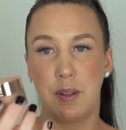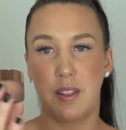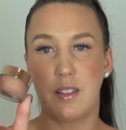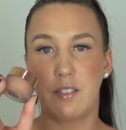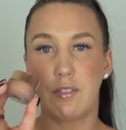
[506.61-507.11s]
I
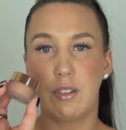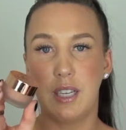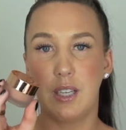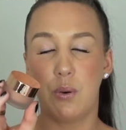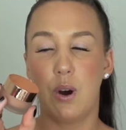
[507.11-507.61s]
think they're
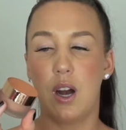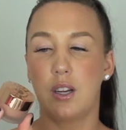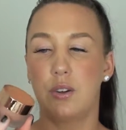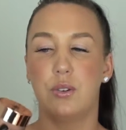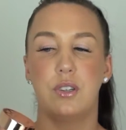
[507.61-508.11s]
really
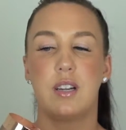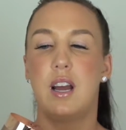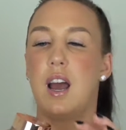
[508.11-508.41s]
quite good.